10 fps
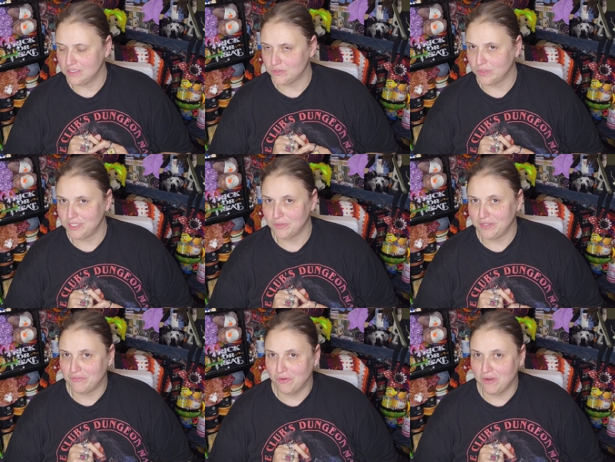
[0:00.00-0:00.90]

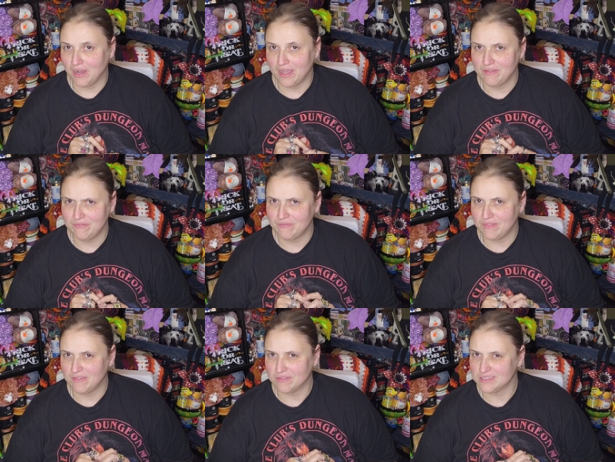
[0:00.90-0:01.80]
2024. I've
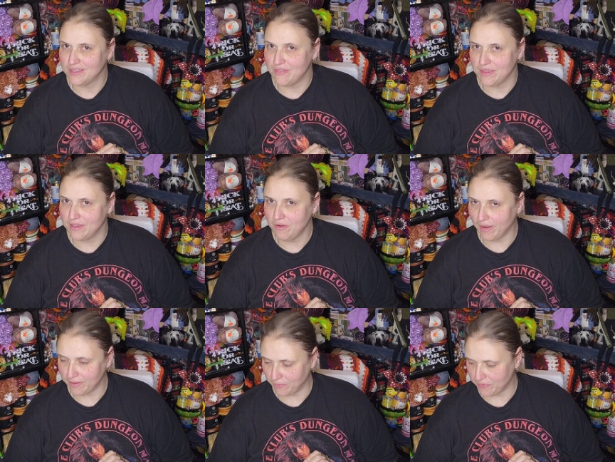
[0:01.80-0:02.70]
never said the year,
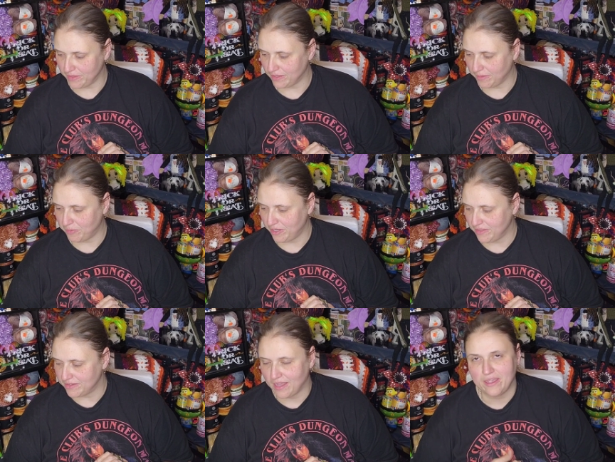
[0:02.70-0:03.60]
I don't think. I put it
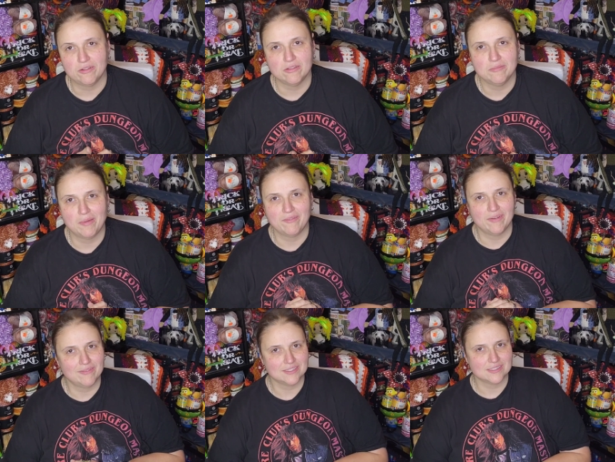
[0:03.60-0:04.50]
in the title, but I've
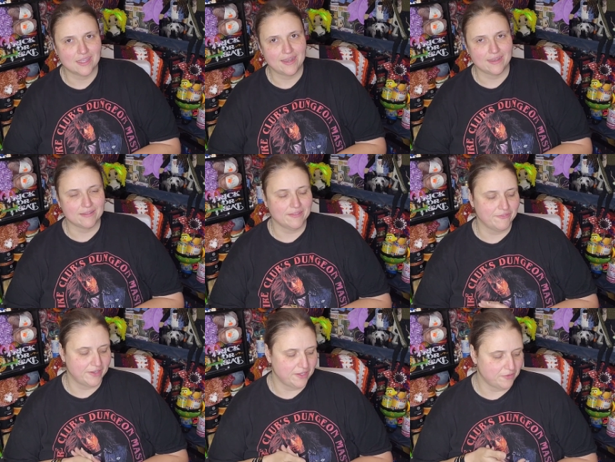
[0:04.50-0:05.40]
never said it in the
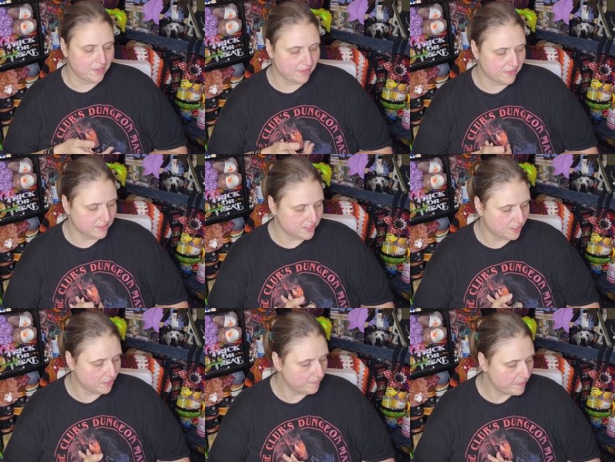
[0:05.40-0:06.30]
video yet this
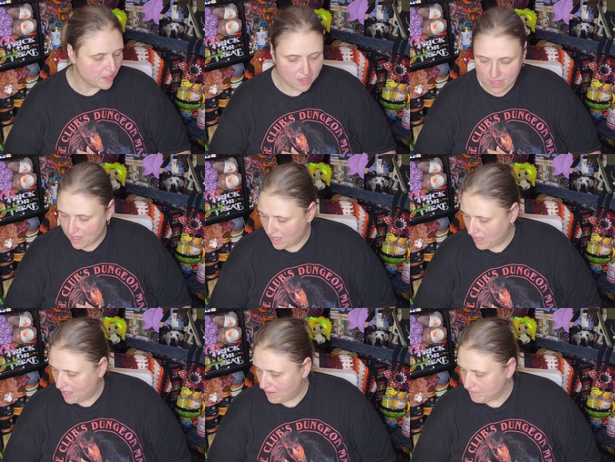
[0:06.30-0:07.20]
year.
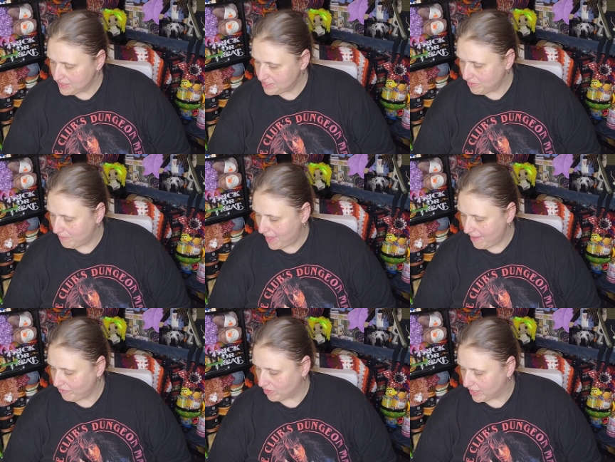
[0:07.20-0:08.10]
Mr.
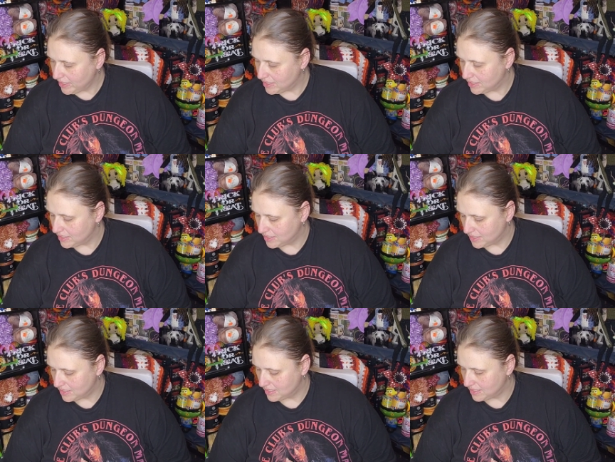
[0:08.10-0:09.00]
Maverick,
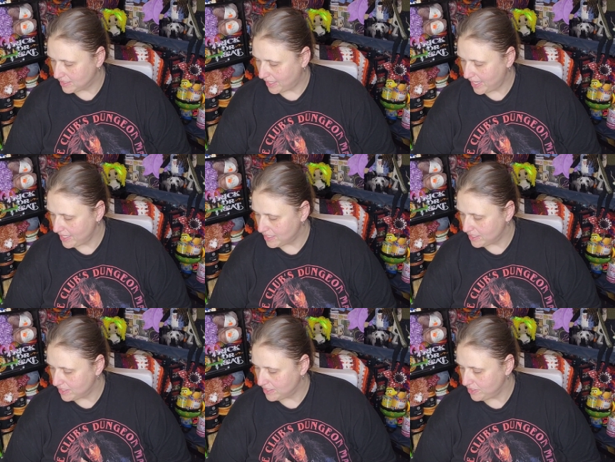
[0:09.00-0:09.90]
hey,
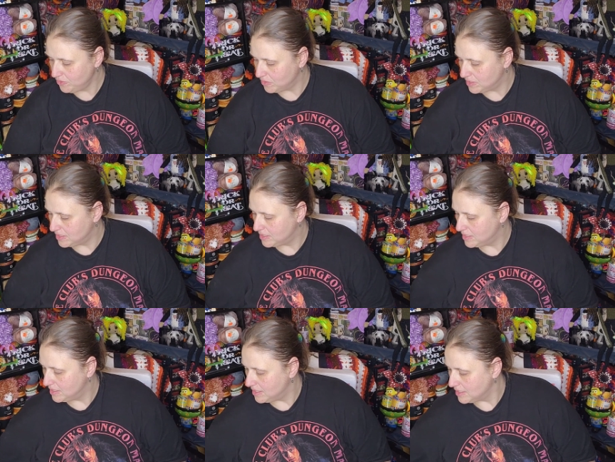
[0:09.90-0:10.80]
you,
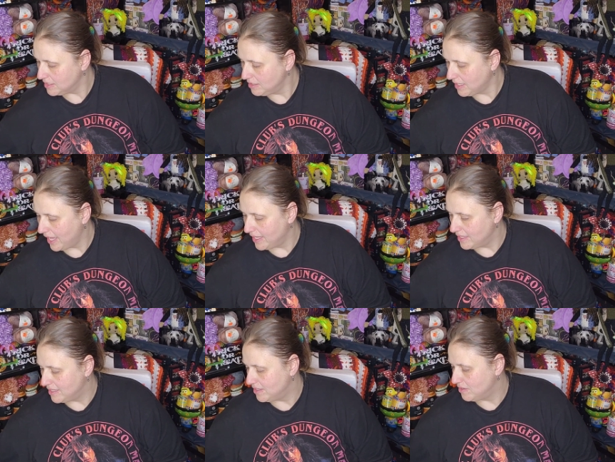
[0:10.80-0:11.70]
little guy,
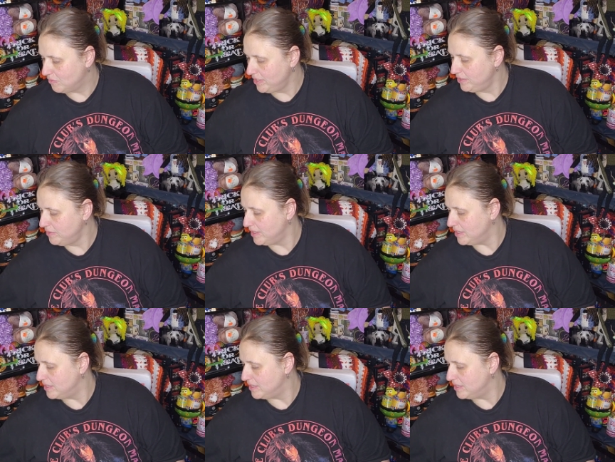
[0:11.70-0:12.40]
what are you doing?